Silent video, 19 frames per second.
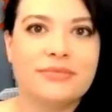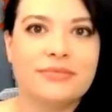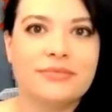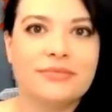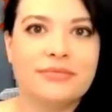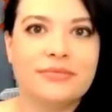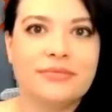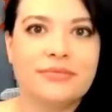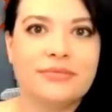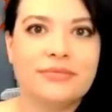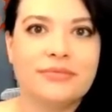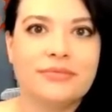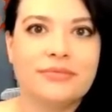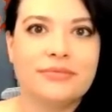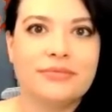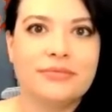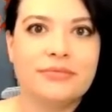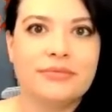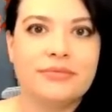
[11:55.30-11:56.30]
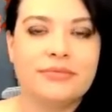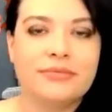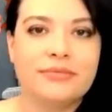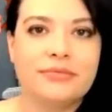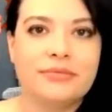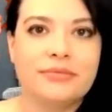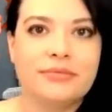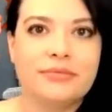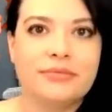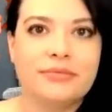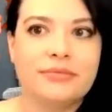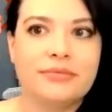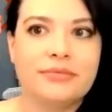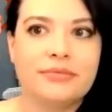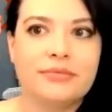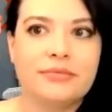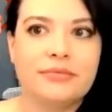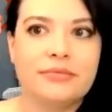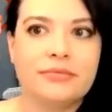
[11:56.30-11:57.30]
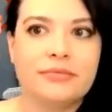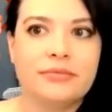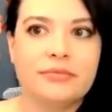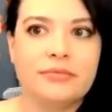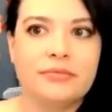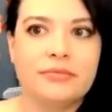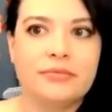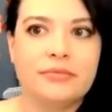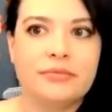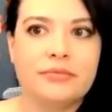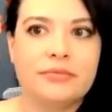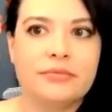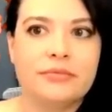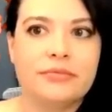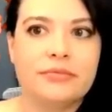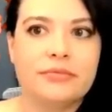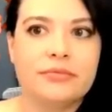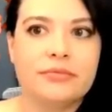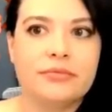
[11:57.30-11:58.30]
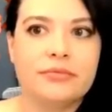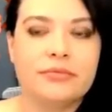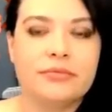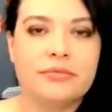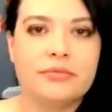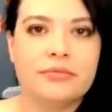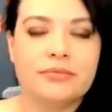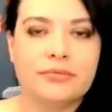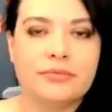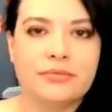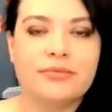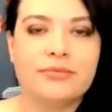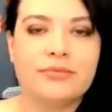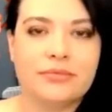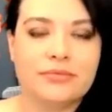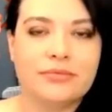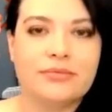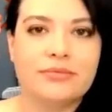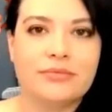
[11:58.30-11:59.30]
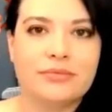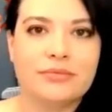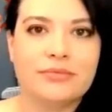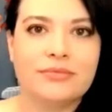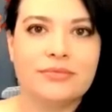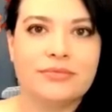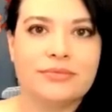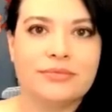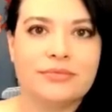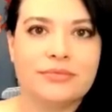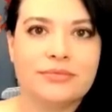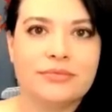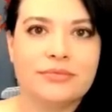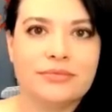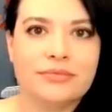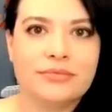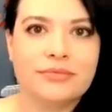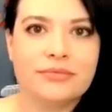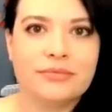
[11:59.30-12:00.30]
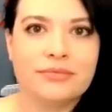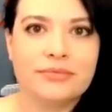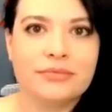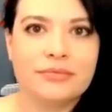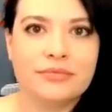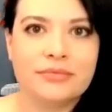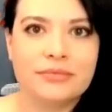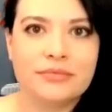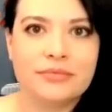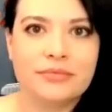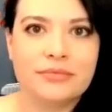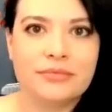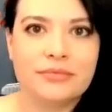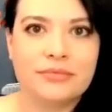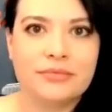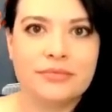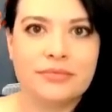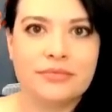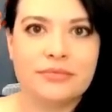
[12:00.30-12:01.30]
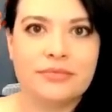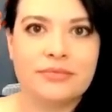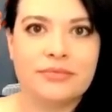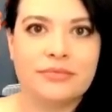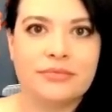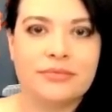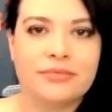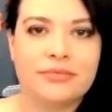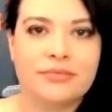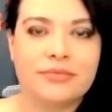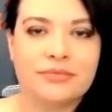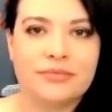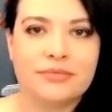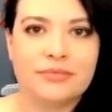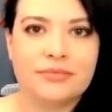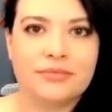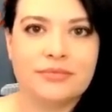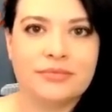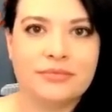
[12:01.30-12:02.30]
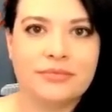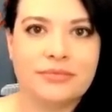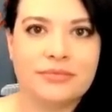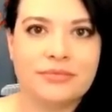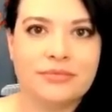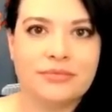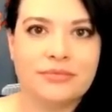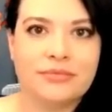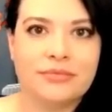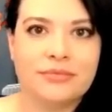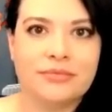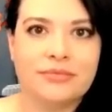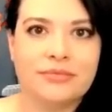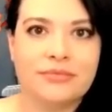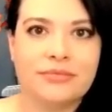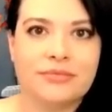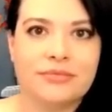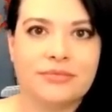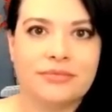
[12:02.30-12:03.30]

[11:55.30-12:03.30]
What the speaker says: [no speech]